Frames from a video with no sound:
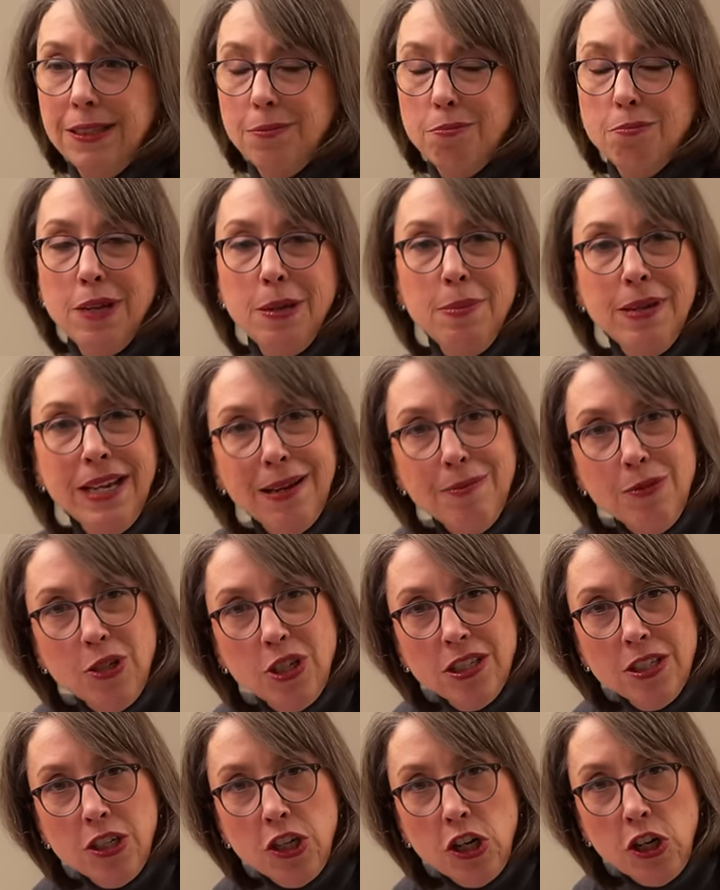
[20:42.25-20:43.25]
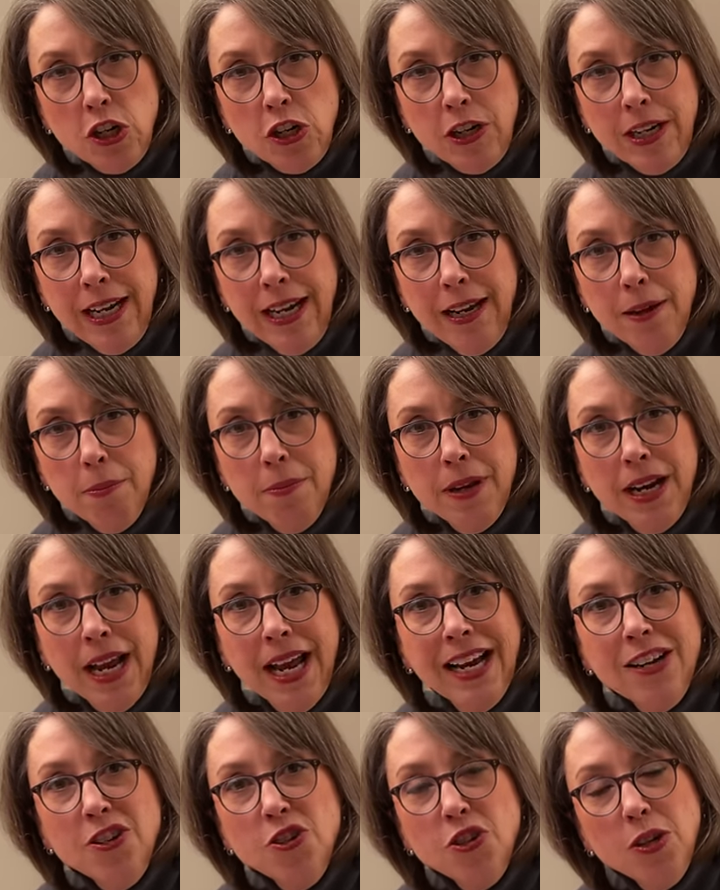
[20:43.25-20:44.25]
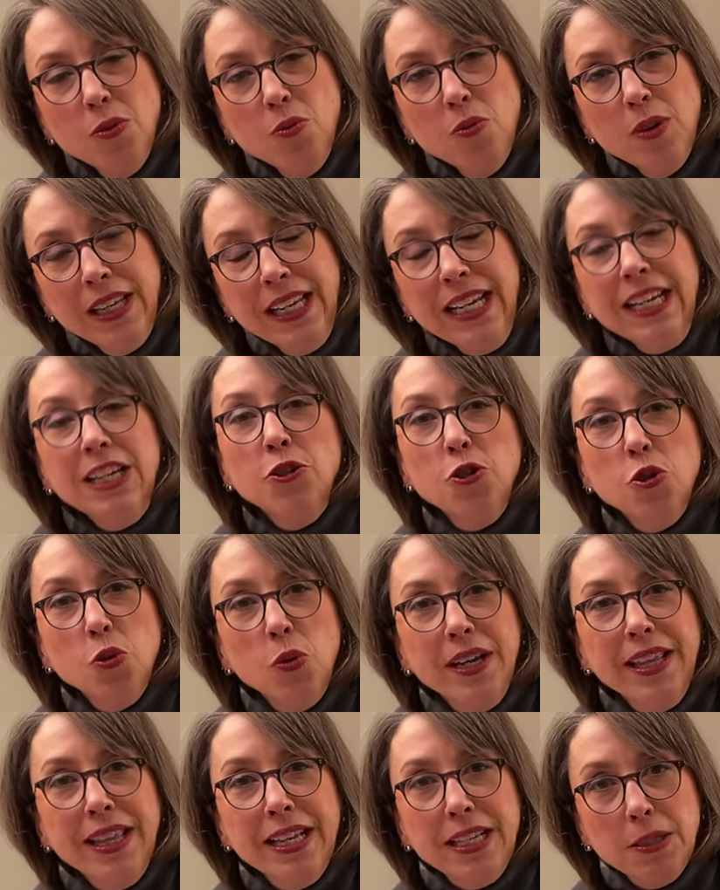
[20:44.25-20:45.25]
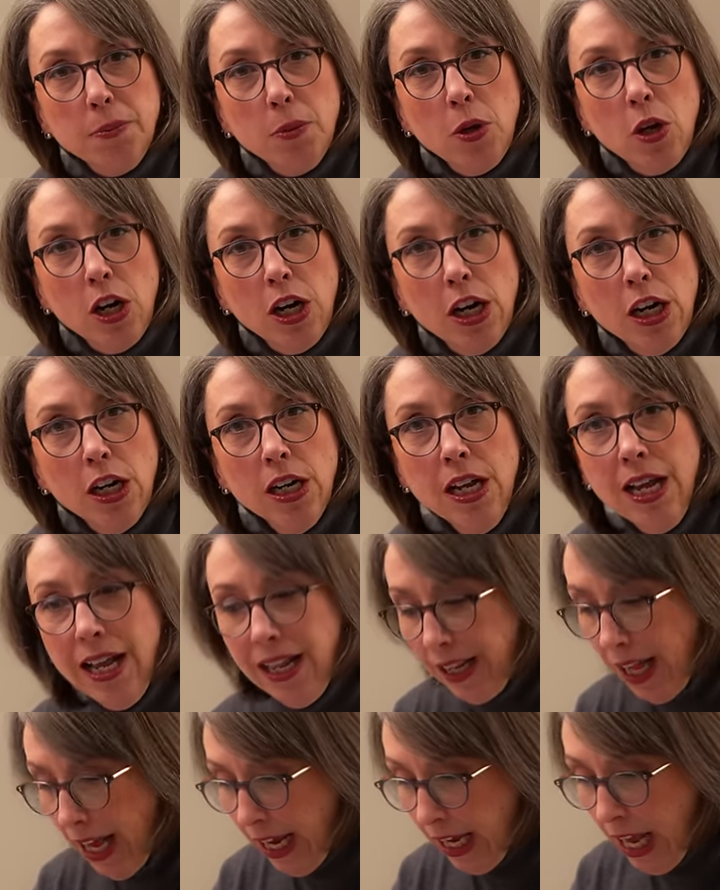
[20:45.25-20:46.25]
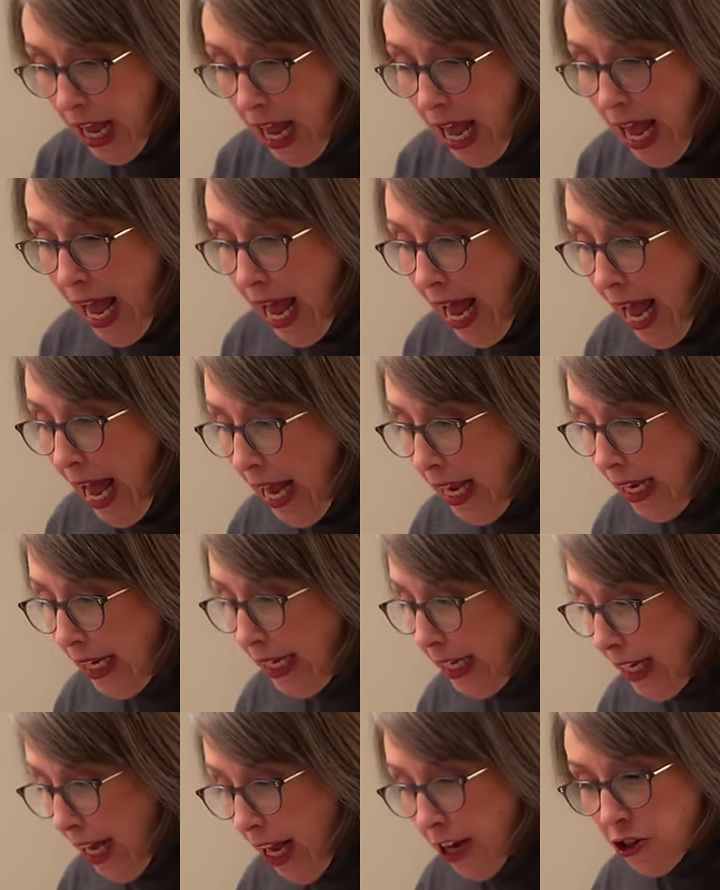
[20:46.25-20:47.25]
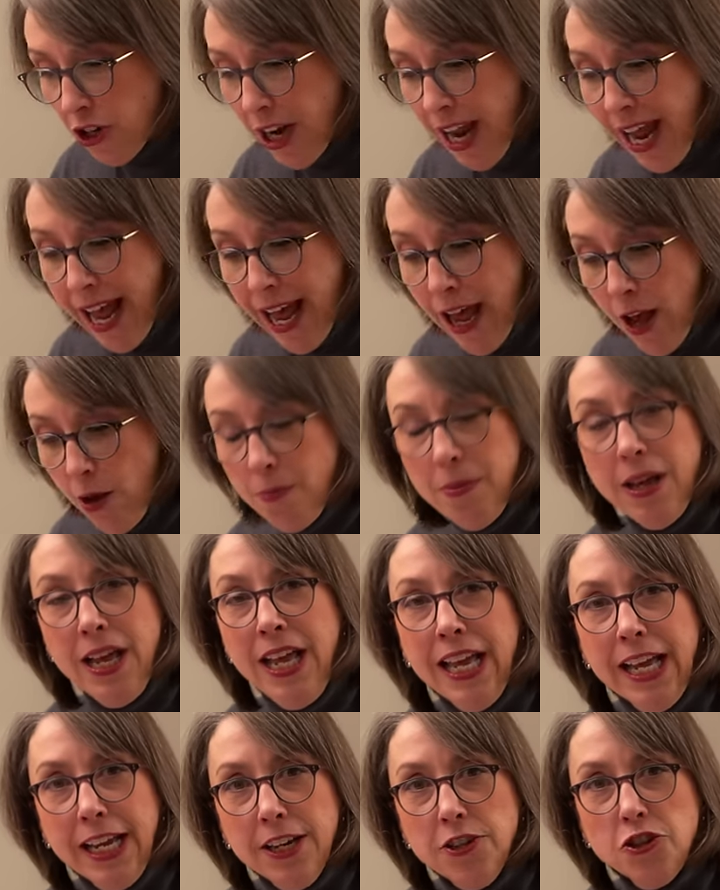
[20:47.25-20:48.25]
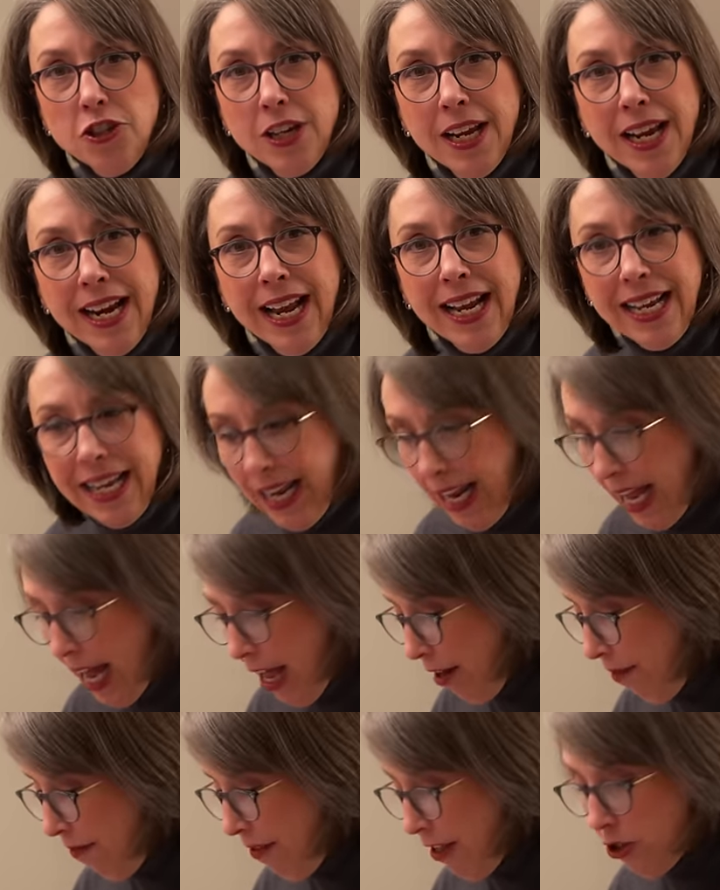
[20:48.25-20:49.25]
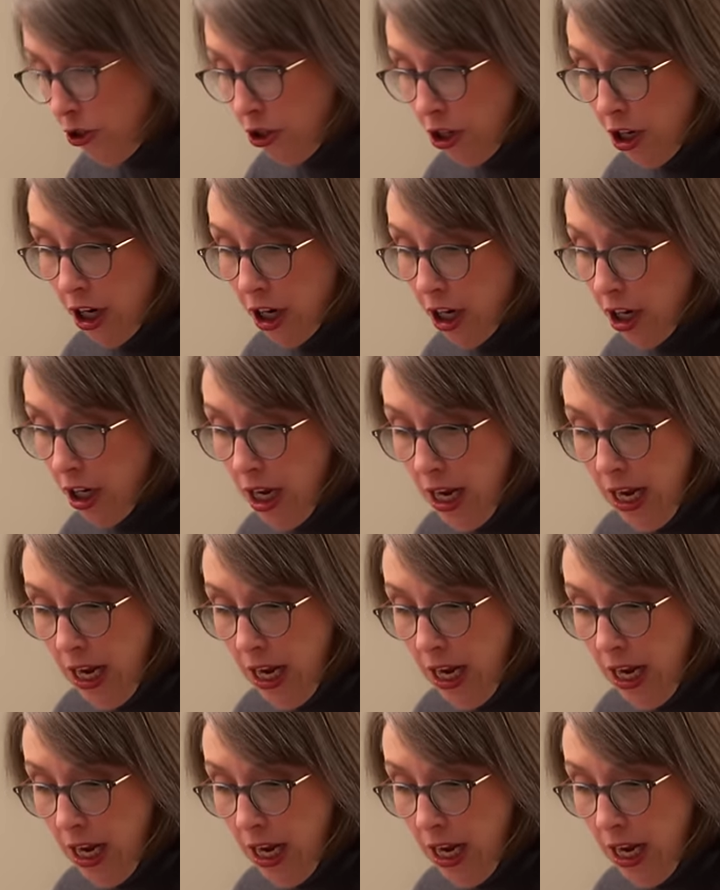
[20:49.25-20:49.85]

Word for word: maybe I'm just nerdy, but I actually really enjoy this part. Like, gosh, how much can I get out of this shirt?